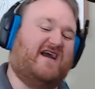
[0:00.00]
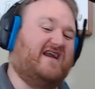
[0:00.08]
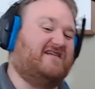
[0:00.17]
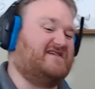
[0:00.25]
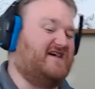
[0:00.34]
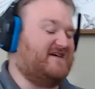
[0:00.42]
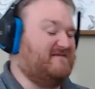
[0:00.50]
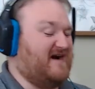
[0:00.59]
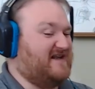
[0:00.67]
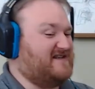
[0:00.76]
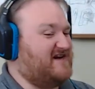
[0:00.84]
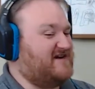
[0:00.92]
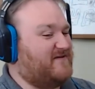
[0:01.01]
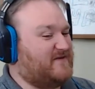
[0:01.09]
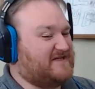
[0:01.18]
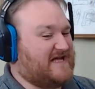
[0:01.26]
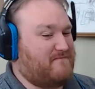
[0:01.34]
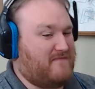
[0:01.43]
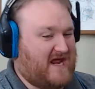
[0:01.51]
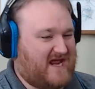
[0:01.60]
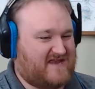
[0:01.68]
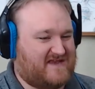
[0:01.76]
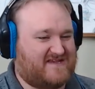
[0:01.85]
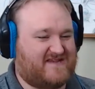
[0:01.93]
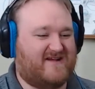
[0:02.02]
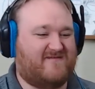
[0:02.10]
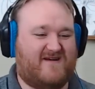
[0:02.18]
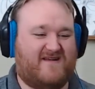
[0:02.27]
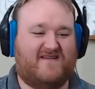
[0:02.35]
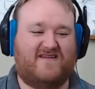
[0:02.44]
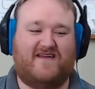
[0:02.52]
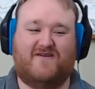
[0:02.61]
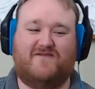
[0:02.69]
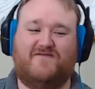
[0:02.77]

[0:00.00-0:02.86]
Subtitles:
and kind of talk about it, talk about what that means, talk about if